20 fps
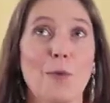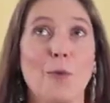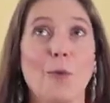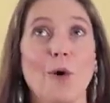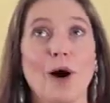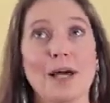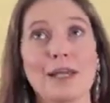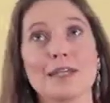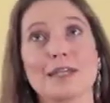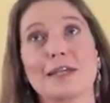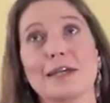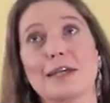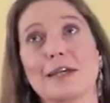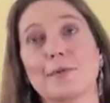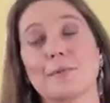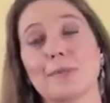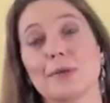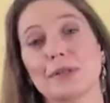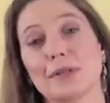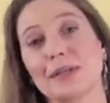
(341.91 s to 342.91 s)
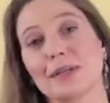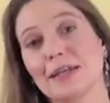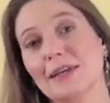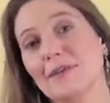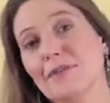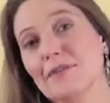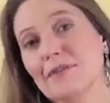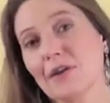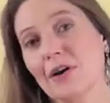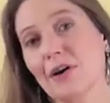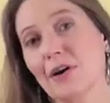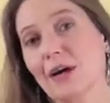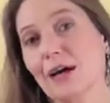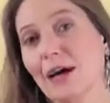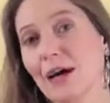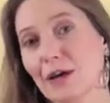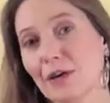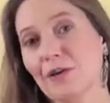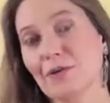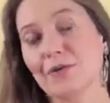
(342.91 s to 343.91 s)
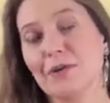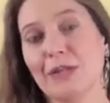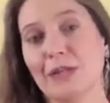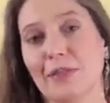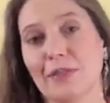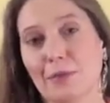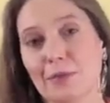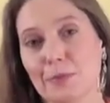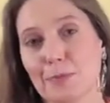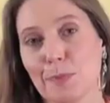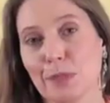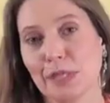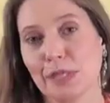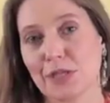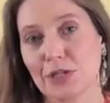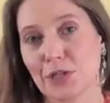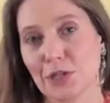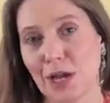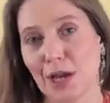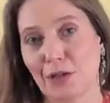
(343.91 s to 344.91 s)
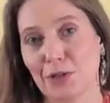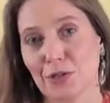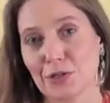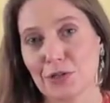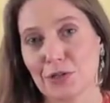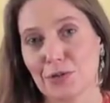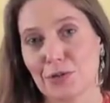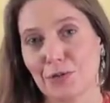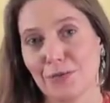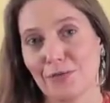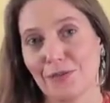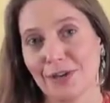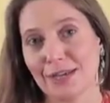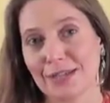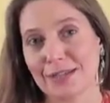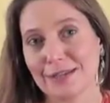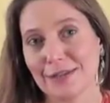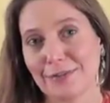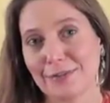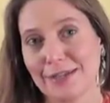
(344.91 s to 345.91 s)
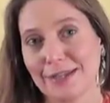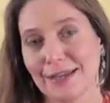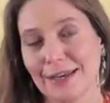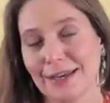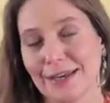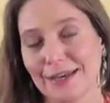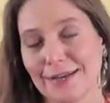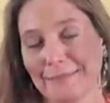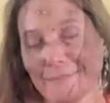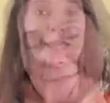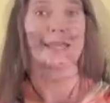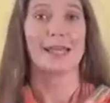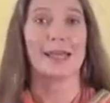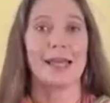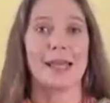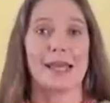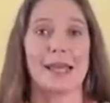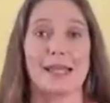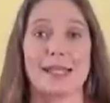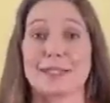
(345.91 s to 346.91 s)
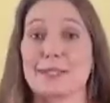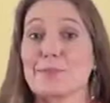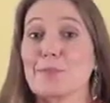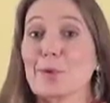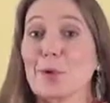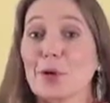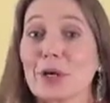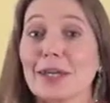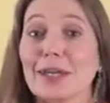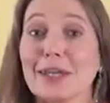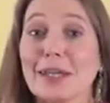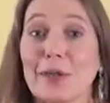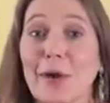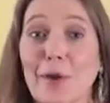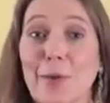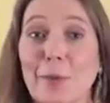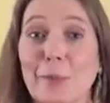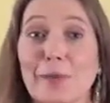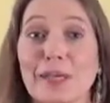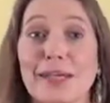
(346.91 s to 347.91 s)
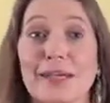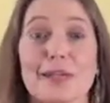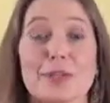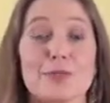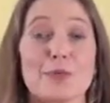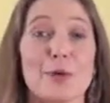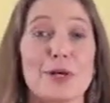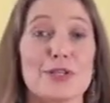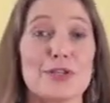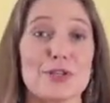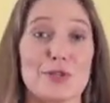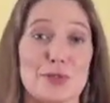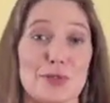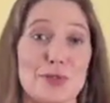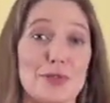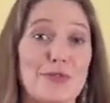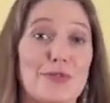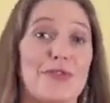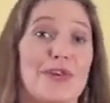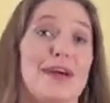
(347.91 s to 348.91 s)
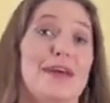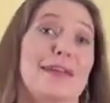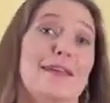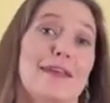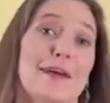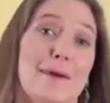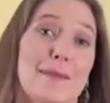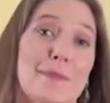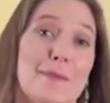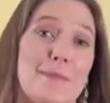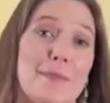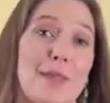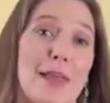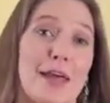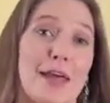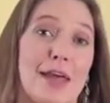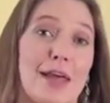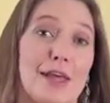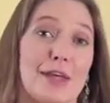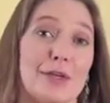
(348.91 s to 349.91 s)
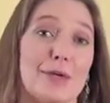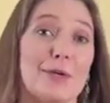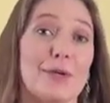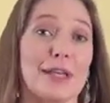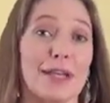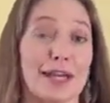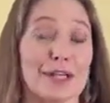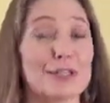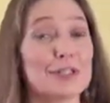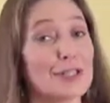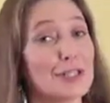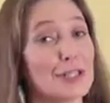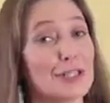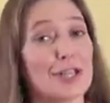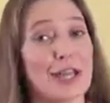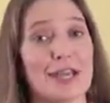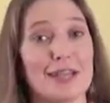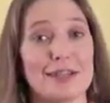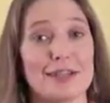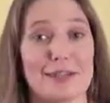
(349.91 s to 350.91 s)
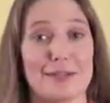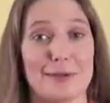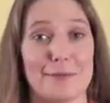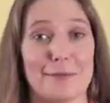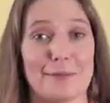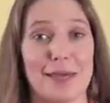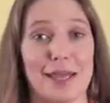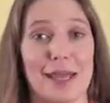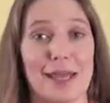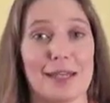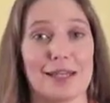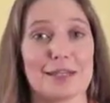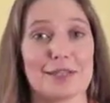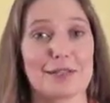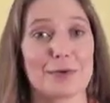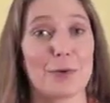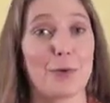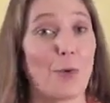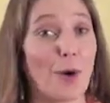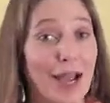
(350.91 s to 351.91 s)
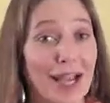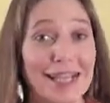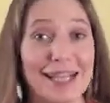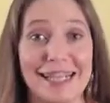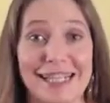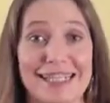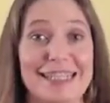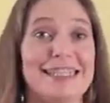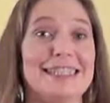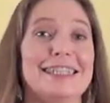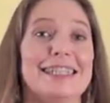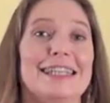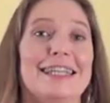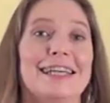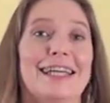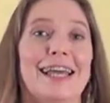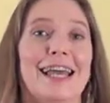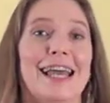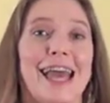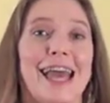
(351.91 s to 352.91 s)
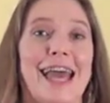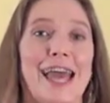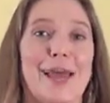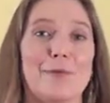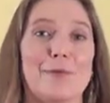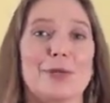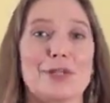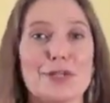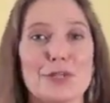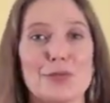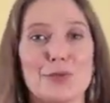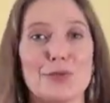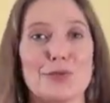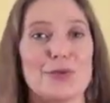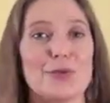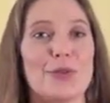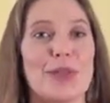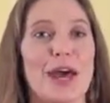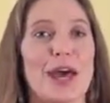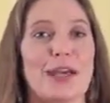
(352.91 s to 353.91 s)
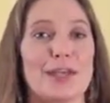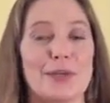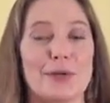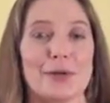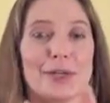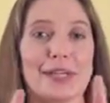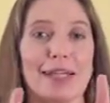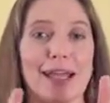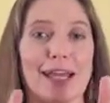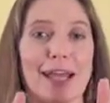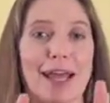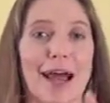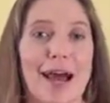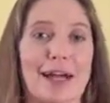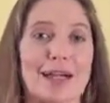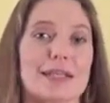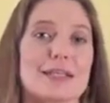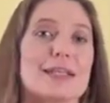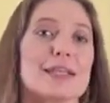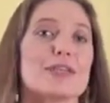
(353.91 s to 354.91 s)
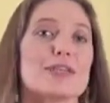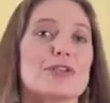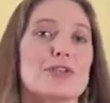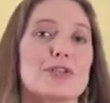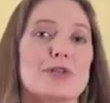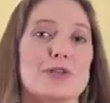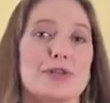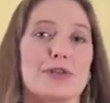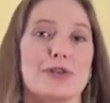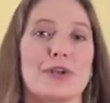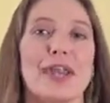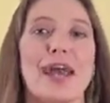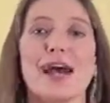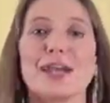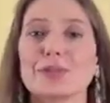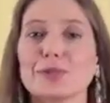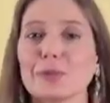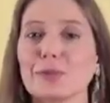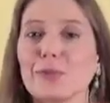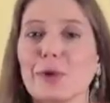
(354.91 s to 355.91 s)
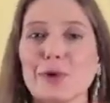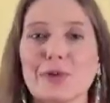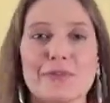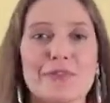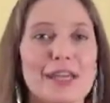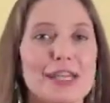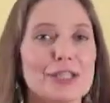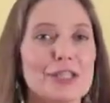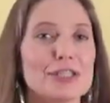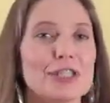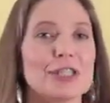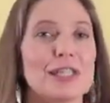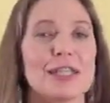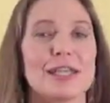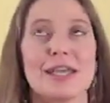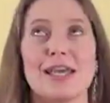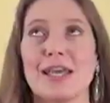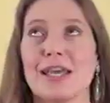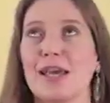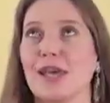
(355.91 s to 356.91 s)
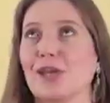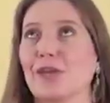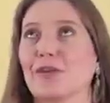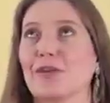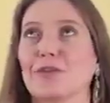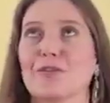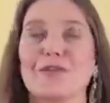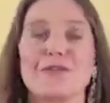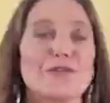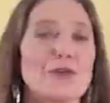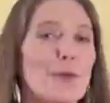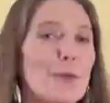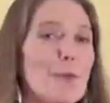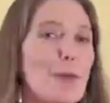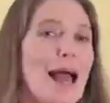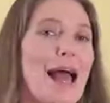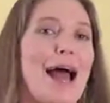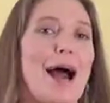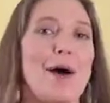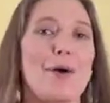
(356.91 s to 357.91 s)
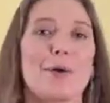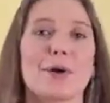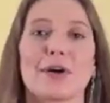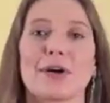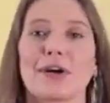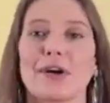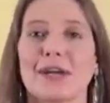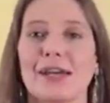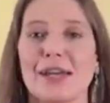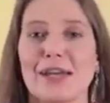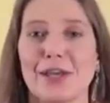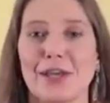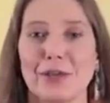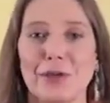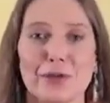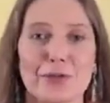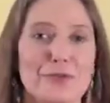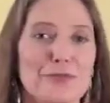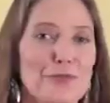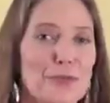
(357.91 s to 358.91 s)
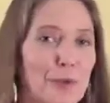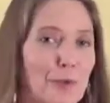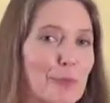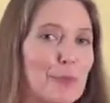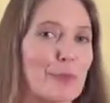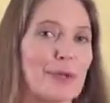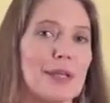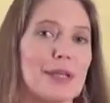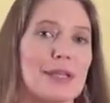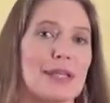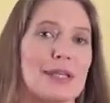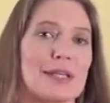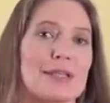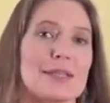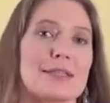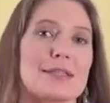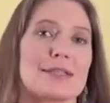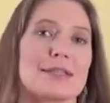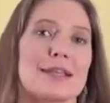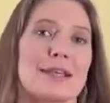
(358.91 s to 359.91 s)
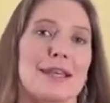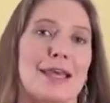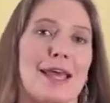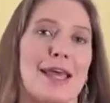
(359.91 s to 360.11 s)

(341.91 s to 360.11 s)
What beliefs are underneath those biggest challenges you face every day? It's important to know, because once you do find them, you can actually change them, and it's quite easy. And once you do that, you can get access to your natural motivation, your full power, your full brilliance.